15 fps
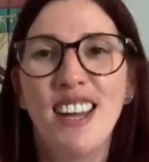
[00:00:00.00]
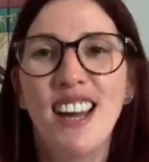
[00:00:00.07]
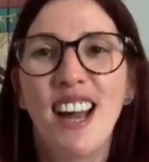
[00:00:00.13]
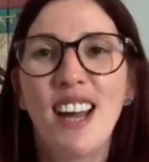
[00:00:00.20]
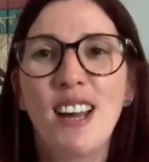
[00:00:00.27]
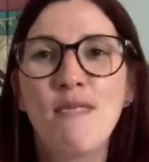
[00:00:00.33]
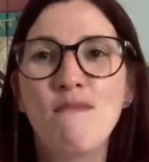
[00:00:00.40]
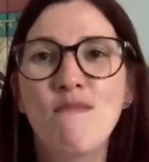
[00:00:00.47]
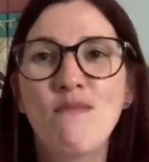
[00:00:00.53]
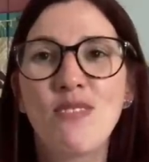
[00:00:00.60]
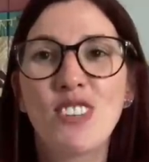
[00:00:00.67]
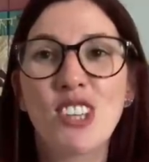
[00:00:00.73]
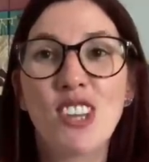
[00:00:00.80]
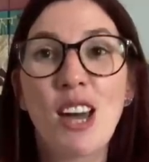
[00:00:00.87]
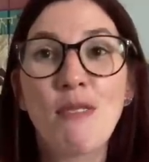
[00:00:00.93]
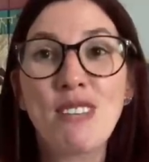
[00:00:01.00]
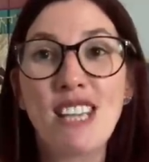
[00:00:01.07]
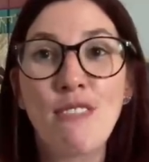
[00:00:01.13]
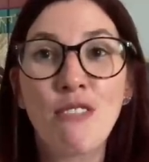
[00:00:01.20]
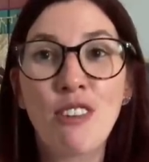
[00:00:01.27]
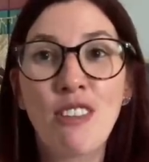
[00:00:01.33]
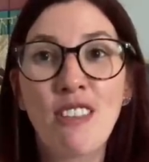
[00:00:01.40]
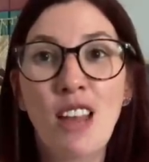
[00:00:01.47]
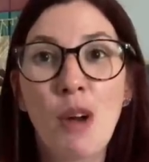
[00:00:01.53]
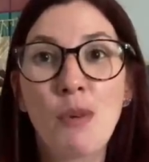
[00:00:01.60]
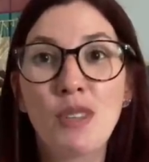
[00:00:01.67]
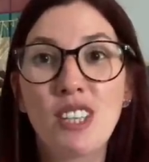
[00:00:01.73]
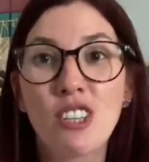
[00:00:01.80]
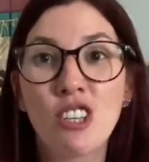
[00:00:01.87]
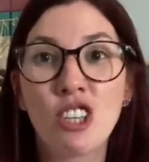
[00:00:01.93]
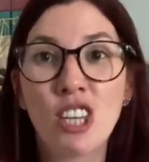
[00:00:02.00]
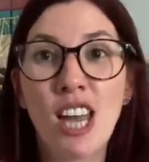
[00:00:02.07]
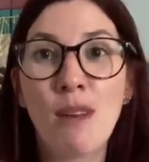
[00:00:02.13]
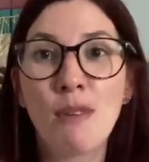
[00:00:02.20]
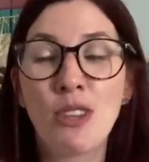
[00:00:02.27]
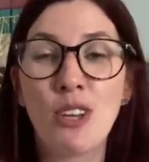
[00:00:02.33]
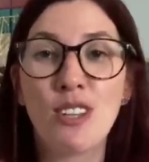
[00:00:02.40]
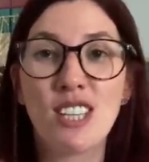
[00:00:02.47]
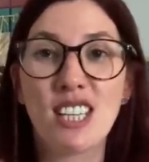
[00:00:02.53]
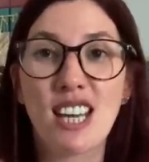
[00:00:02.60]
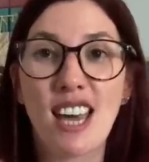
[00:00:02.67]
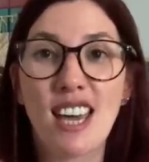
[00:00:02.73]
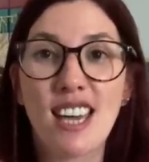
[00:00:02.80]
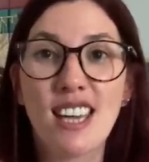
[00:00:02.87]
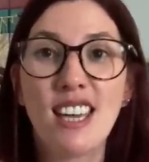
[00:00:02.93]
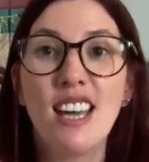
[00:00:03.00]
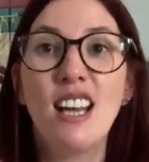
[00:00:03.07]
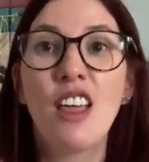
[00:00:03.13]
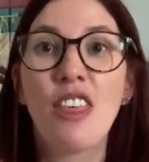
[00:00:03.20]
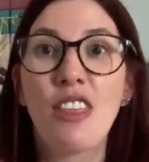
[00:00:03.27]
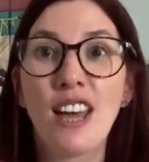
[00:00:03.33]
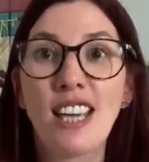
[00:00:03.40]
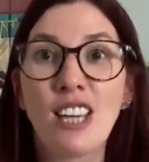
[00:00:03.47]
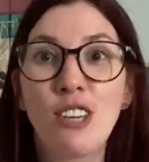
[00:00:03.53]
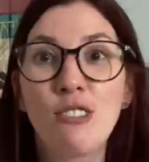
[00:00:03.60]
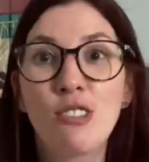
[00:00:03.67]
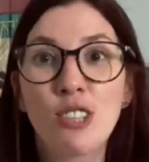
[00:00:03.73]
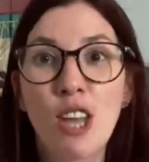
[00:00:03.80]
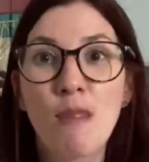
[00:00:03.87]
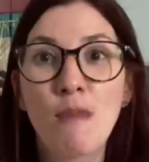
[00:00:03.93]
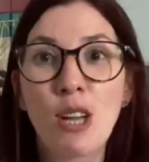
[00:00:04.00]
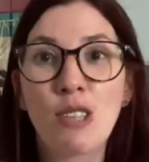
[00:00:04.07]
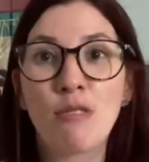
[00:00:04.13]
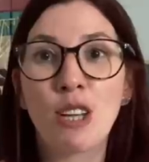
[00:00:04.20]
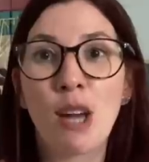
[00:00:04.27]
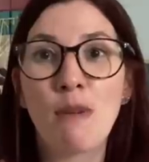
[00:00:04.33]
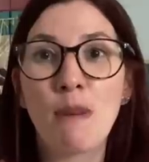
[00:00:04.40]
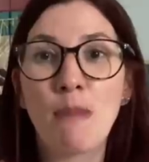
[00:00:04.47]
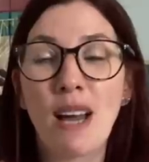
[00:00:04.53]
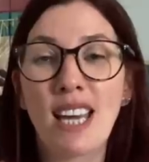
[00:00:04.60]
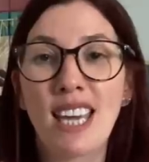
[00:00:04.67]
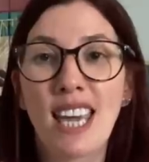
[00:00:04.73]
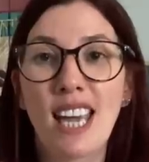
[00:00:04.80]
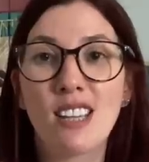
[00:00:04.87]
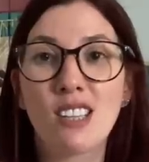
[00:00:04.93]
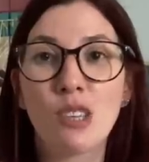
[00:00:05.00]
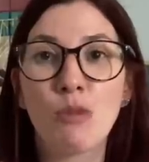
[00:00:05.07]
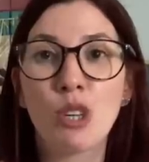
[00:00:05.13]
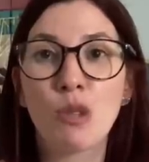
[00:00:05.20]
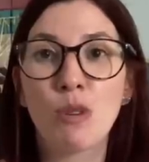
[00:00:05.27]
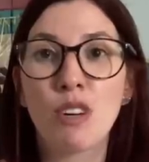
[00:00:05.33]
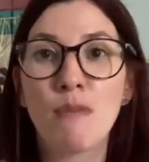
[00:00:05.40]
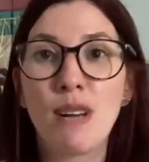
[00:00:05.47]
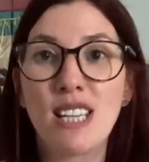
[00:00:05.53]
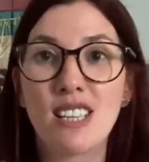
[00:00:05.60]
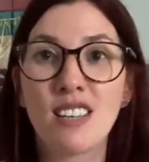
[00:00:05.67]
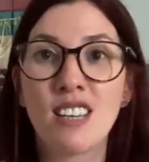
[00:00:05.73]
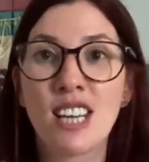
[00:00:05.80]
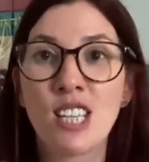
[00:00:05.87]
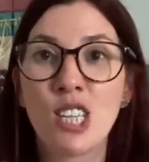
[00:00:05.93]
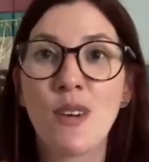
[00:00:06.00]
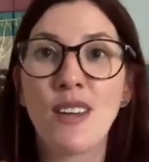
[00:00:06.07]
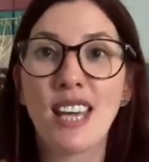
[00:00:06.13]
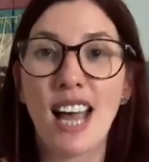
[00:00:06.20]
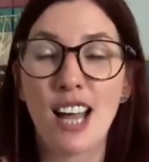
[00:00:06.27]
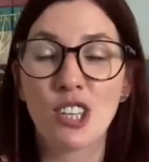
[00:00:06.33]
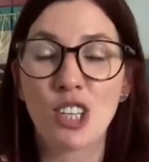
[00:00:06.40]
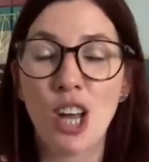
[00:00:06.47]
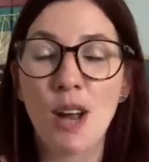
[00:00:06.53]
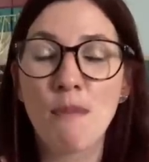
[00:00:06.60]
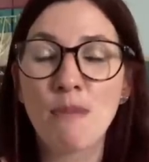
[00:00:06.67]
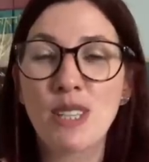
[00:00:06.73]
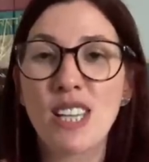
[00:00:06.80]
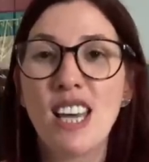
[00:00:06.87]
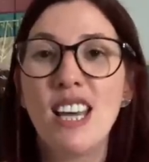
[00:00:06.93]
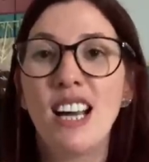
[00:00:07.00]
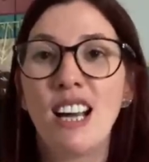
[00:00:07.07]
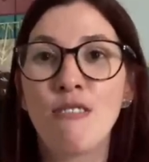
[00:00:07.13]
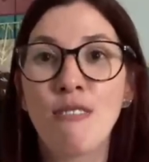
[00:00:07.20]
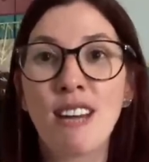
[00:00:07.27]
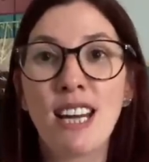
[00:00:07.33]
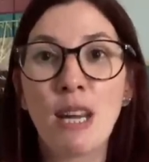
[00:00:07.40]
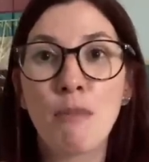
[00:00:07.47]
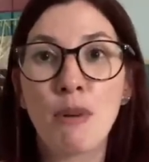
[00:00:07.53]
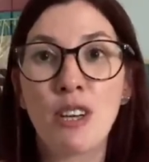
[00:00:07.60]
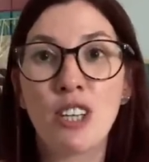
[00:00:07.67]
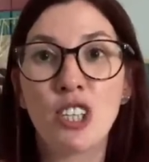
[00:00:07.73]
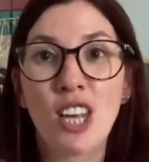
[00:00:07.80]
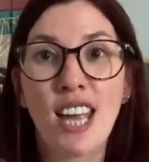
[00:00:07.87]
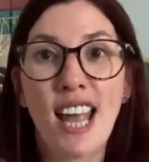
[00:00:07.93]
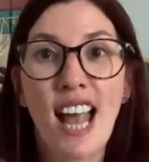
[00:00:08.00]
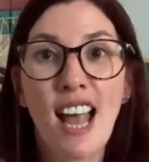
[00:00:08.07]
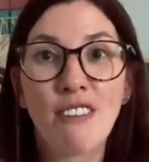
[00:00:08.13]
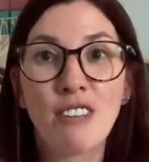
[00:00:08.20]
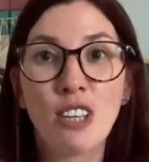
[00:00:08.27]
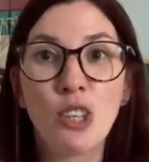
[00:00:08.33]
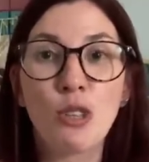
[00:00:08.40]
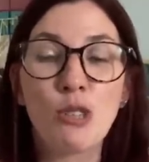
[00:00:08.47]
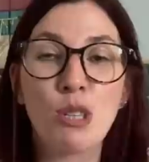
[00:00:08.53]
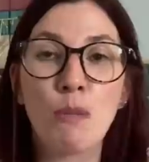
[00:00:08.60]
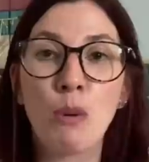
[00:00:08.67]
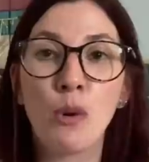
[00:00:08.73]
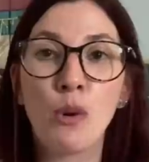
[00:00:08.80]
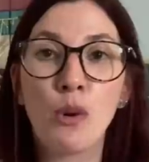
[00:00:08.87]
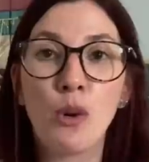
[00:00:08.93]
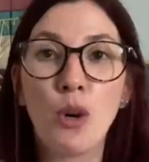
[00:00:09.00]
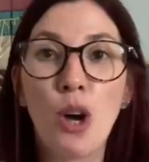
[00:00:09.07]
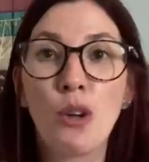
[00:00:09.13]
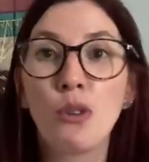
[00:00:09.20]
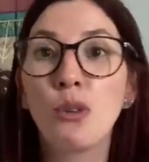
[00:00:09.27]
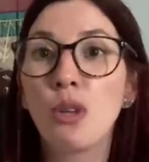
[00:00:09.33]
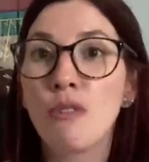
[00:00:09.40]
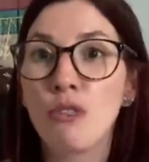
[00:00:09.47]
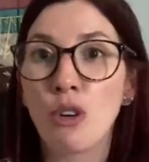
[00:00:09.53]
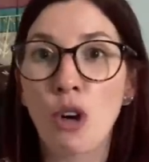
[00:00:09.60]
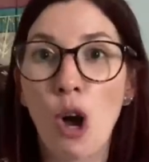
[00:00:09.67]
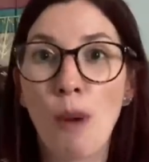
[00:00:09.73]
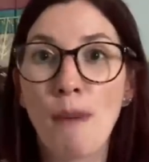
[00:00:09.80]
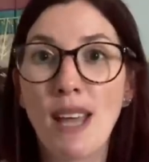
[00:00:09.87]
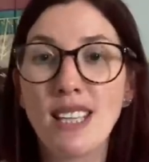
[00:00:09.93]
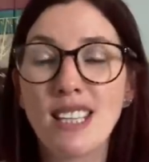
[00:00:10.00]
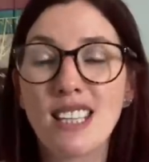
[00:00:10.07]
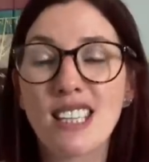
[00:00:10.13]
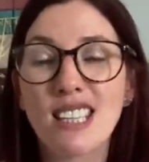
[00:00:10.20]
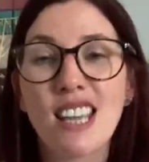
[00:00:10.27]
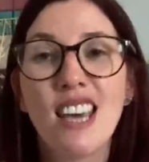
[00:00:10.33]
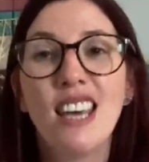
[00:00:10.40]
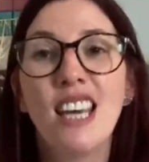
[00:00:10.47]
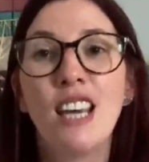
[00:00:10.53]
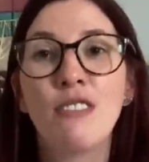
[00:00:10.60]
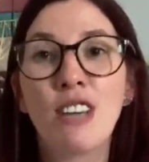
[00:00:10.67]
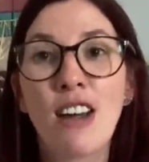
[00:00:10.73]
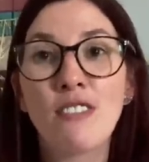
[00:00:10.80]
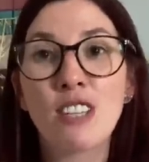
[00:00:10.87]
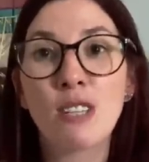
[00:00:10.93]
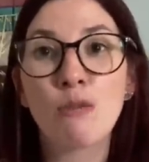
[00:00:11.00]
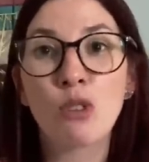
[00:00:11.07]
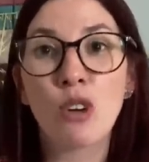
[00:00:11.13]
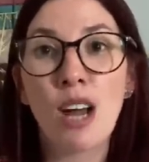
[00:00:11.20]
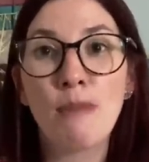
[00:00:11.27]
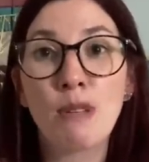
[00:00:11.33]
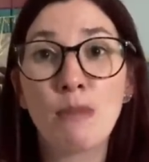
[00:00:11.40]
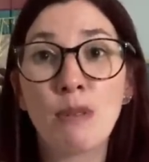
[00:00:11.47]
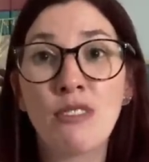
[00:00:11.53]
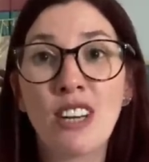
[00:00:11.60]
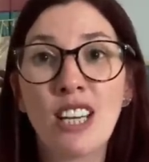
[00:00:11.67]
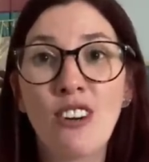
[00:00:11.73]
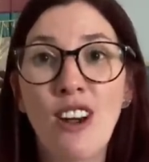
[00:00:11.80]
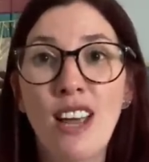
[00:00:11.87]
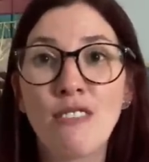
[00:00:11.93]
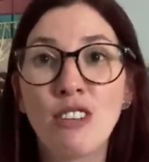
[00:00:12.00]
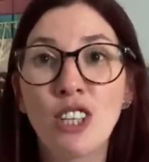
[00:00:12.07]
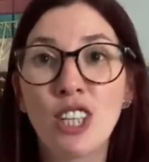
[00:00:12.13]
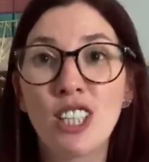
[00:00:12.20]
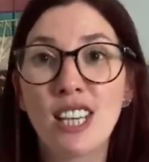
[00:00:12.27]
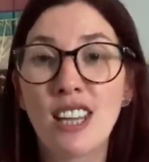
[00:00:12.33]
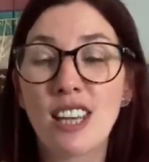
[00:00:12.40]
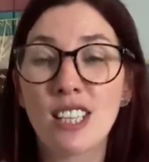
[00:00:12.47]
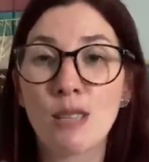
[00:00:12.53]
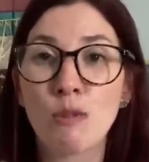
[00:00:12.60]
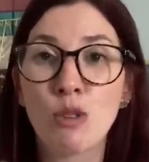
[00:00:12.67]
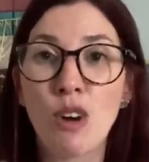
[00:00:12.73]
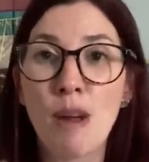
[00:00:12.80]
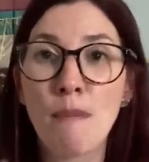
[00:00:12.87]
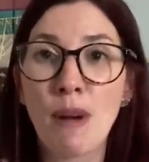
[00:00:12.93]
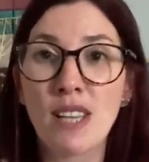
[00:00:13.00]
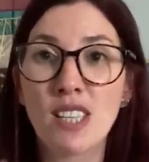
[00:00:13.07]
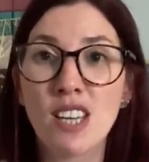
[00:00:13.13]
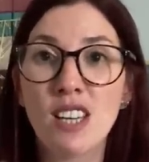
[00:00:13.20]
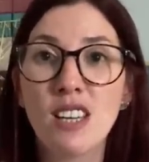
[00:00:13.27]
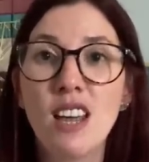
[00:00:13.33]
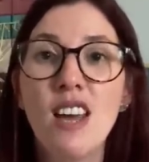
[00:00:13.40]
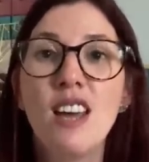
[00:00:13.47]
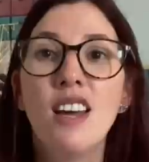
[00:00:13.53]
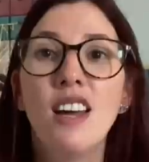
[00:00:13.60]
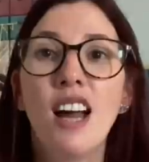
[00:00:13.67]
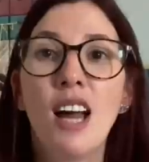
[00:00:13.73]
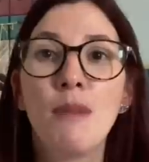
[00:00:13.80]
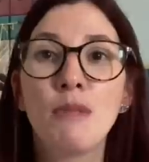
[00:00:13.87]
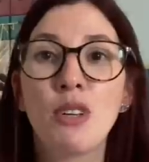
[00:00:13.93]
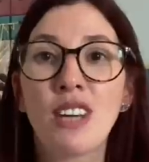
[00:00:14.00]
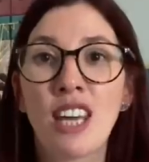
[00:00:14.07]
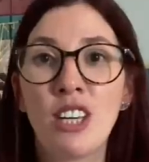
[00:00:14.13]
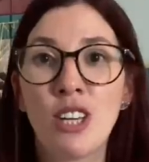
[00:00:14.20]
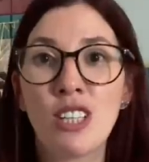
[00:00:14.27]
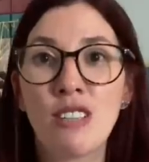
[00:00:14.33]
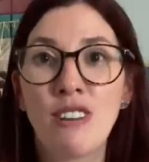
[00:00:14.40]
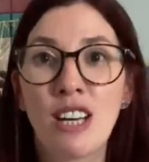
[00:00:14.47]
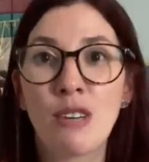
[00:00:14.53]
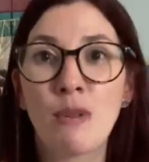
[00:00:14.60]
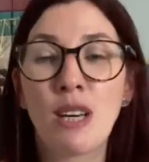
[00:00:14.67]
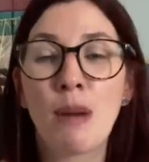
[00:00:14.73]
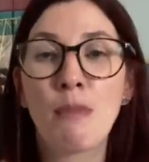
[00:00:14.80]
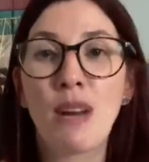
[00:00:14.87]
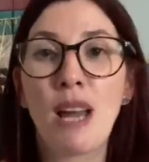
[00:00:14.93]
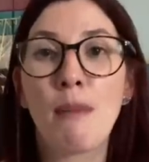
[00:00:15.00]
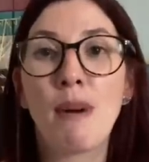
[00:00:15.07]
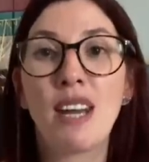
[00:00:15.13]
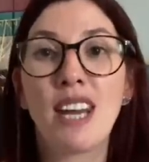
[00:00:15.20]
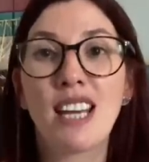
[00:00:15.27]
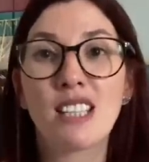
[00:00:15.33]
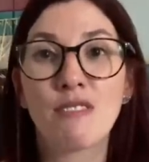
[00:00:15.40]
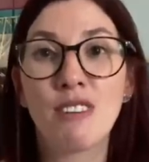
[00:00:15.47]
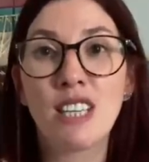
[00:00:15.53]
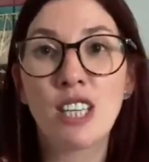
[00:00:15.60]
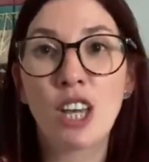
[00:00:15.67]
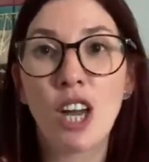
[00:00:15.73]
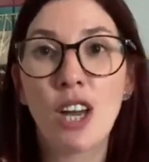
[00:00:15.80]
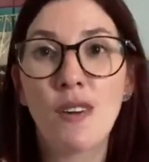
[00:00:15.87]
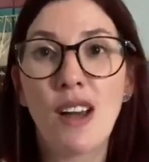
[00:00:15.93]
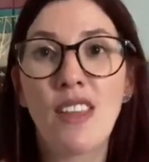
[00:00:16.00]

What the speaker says: So that was everything that I wanted to share with you today. Thank you so much for coming back again to watch one of my Sunday sewing catch-ups. I really appreciate having your support and all of your comments. If you haven't subscribed, it'd be really great if you could hit that subscribe button. You'll get notified of when I bring up my next video.